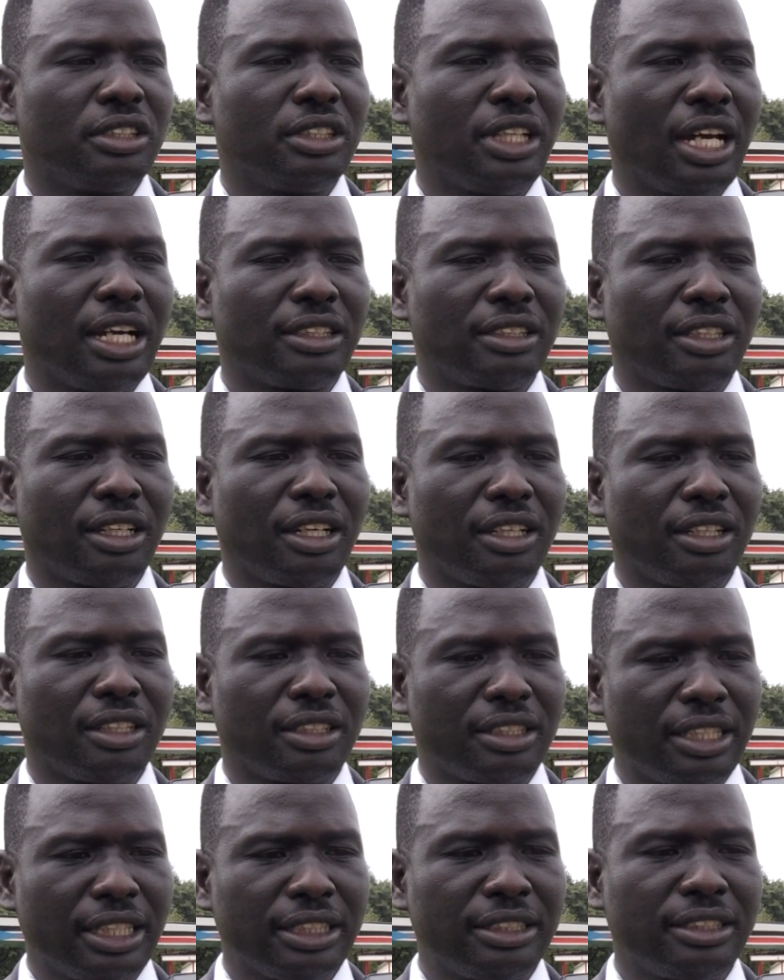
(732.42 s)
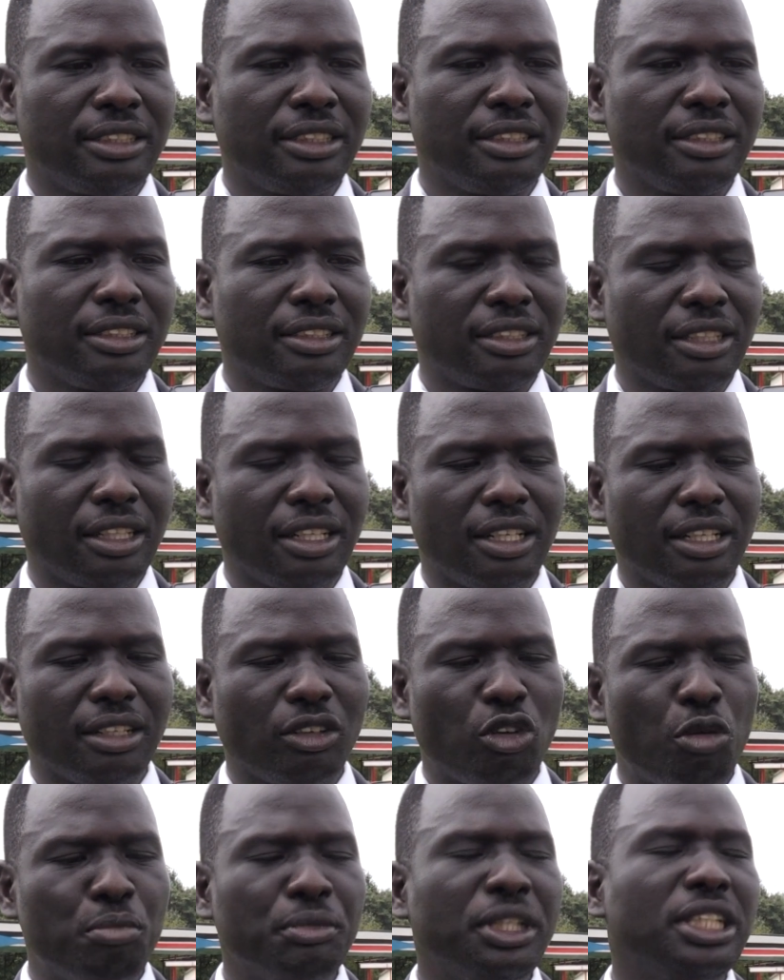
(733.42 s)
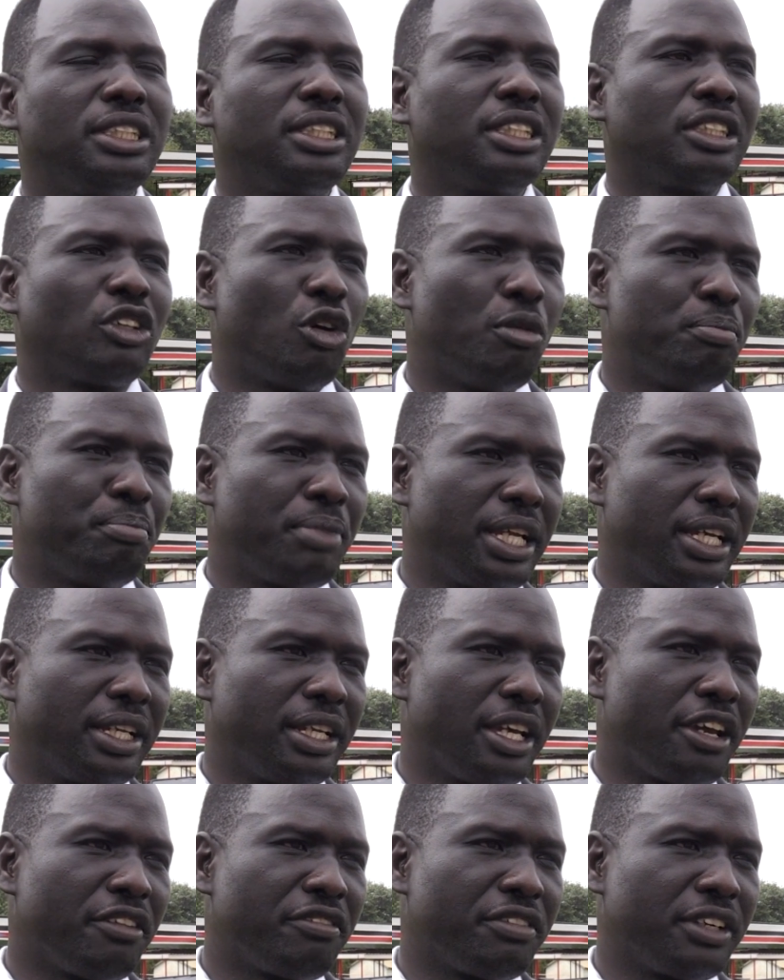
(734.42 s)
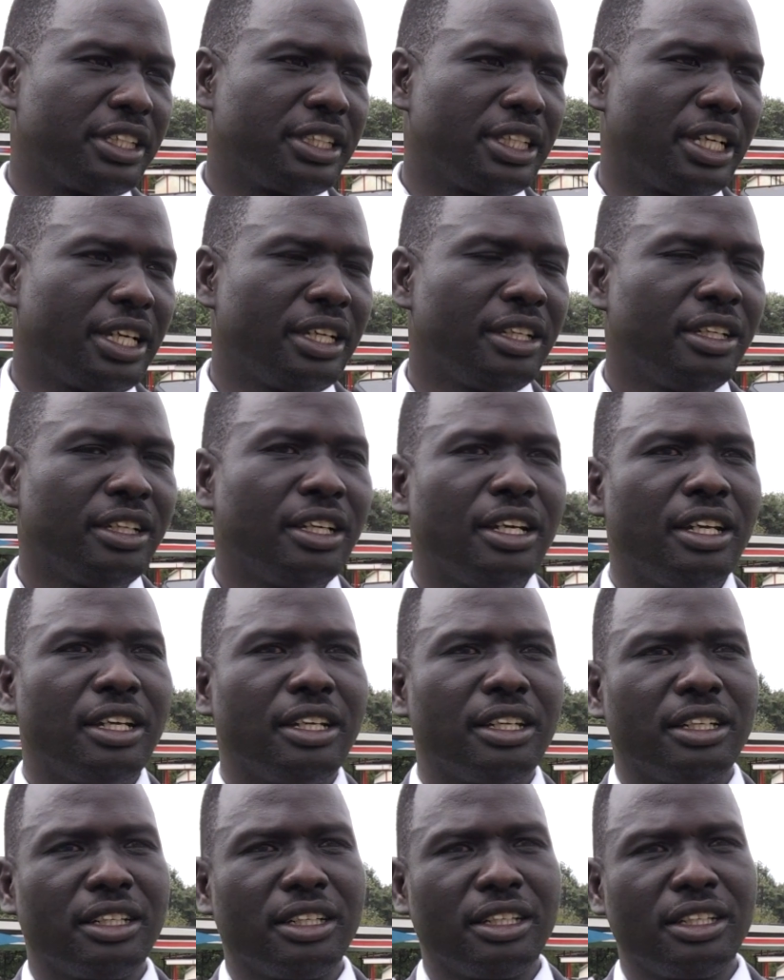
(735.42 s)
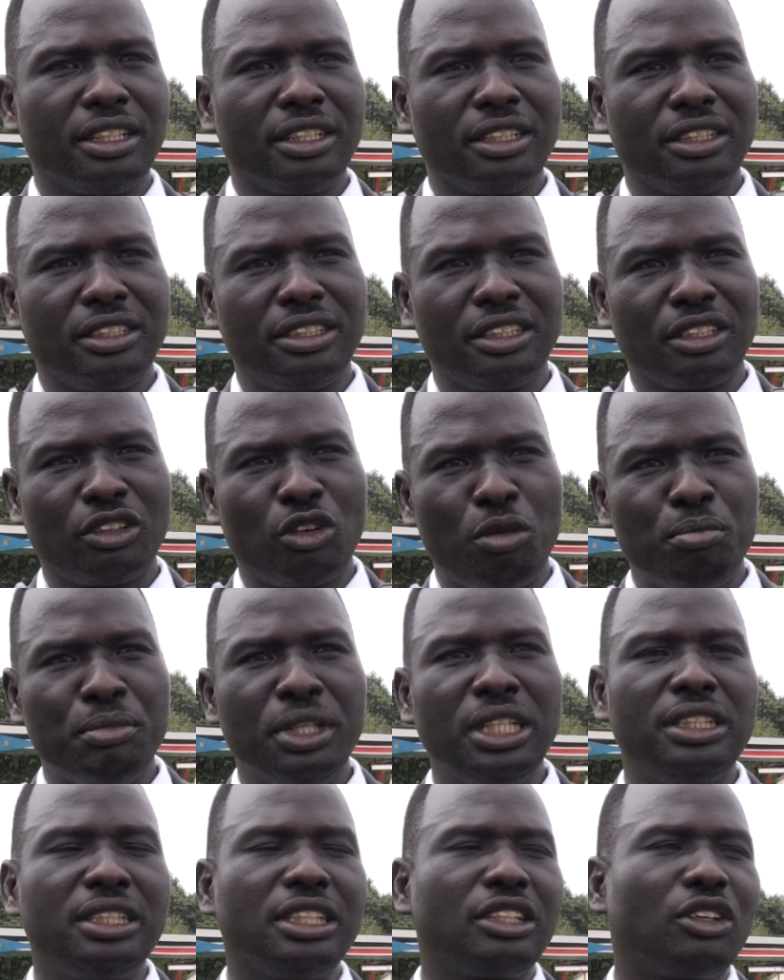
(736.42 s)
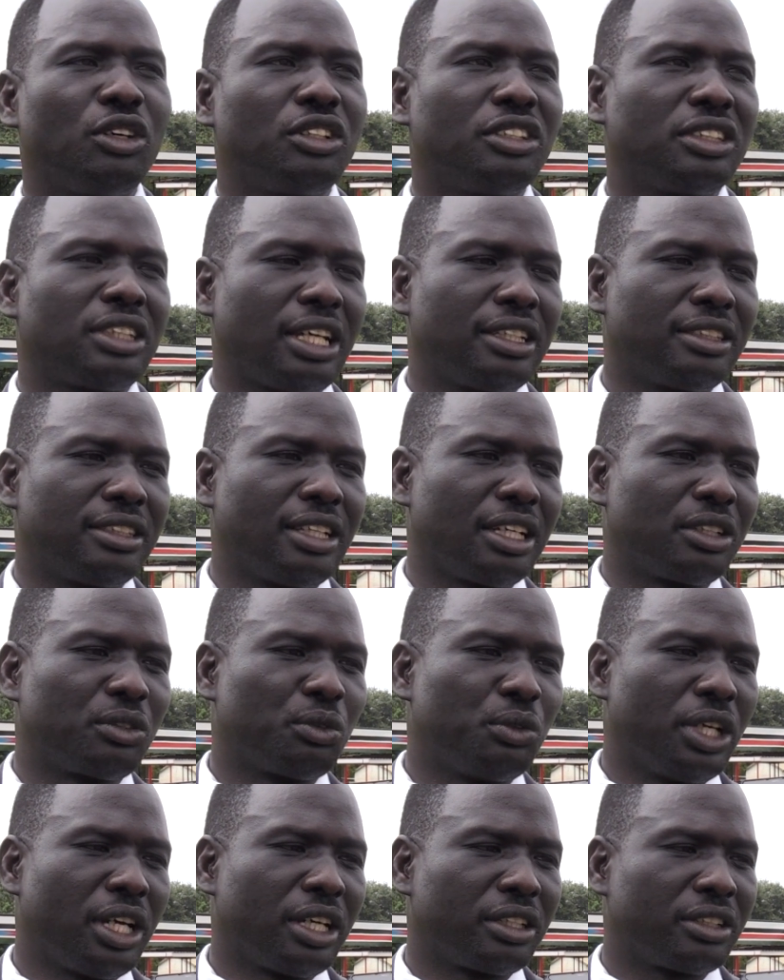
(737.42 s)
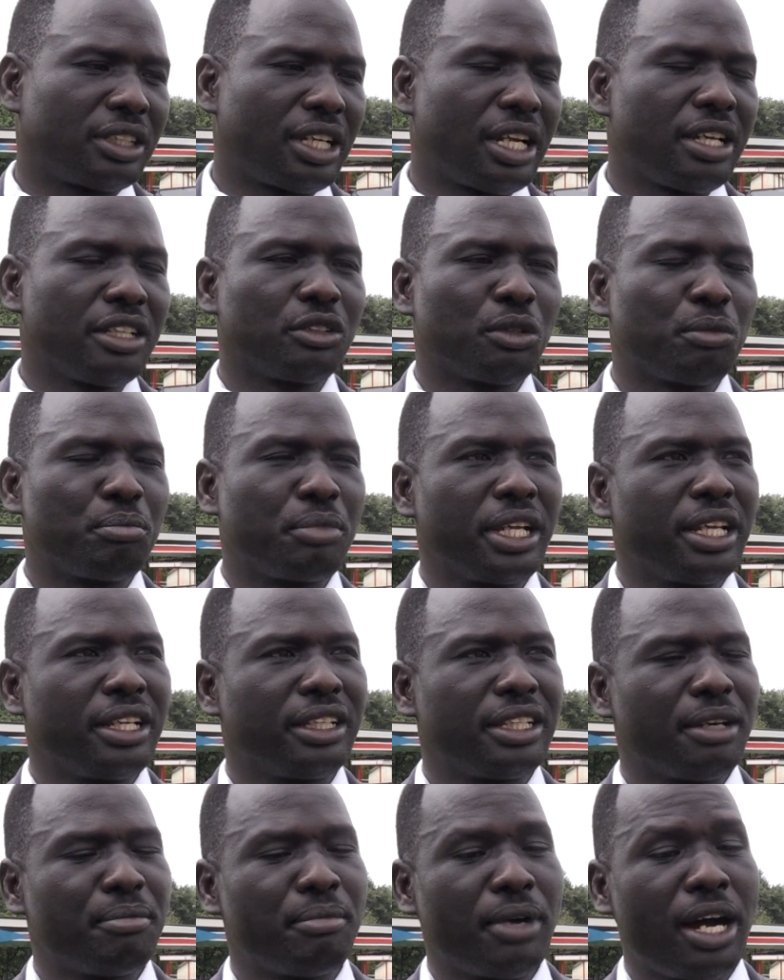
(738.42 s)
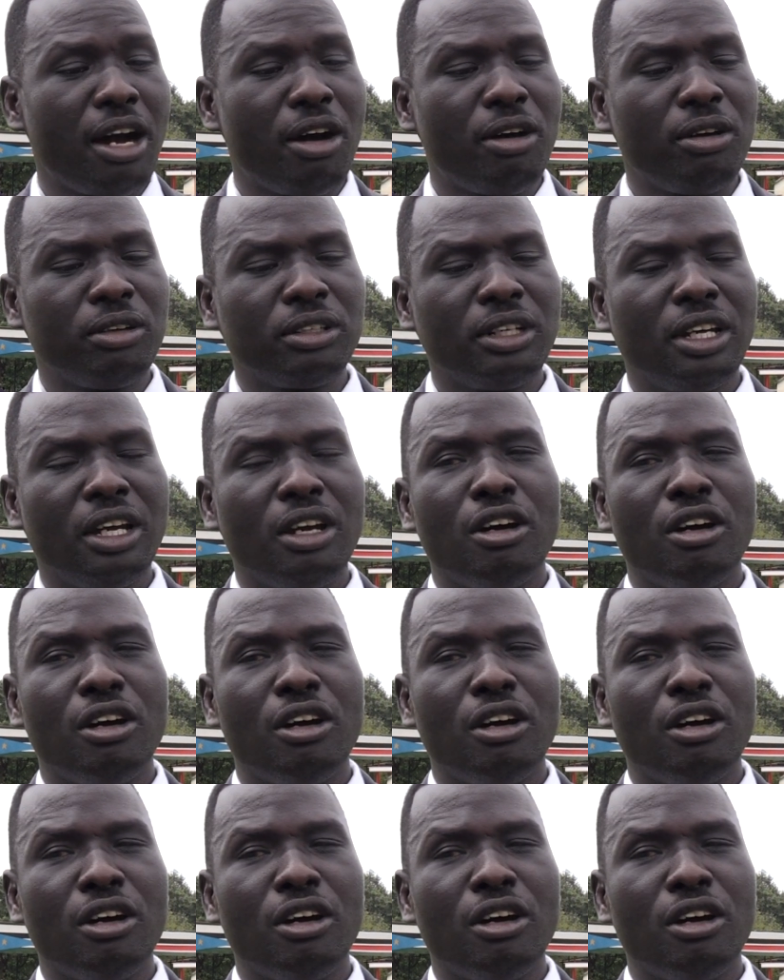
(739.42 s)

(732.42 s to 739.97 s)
that getting community complaint every day, the community concern that we are trying to bring them out.